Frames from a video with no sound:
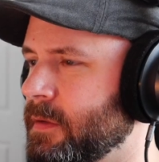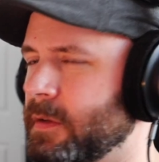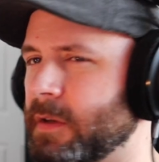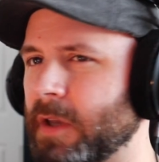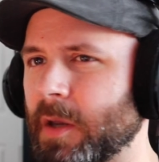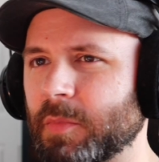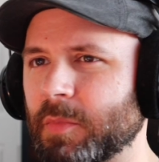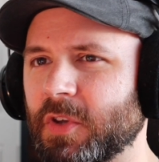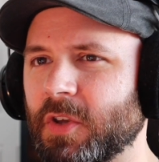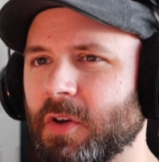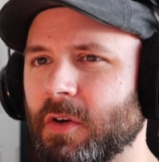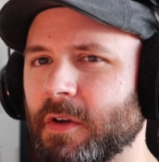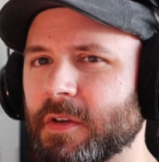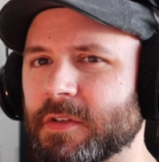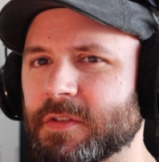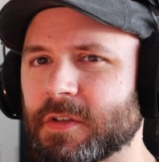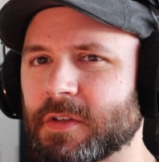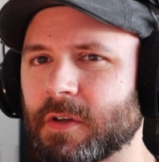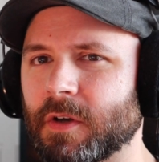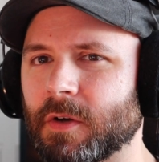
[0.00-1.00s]
I'm curious
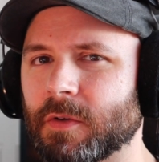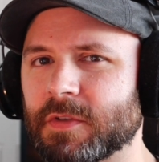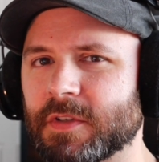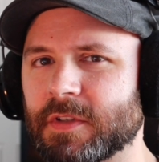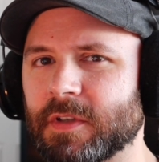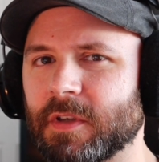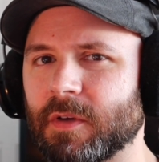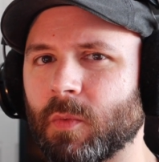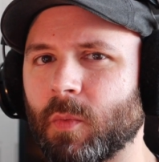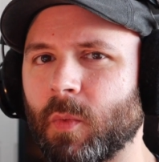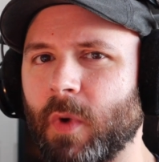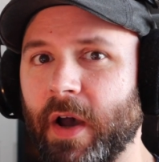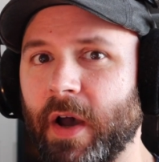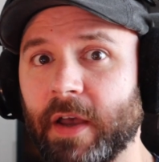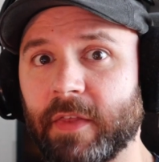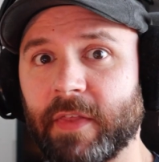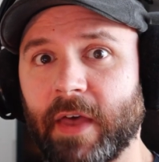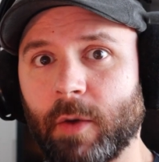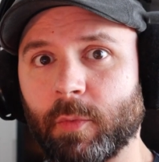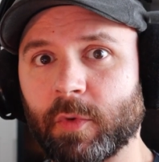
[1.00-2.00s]
to go see why
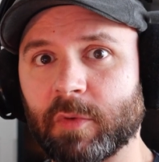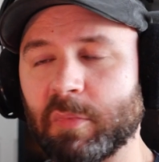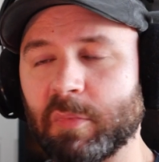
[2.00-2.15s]
that would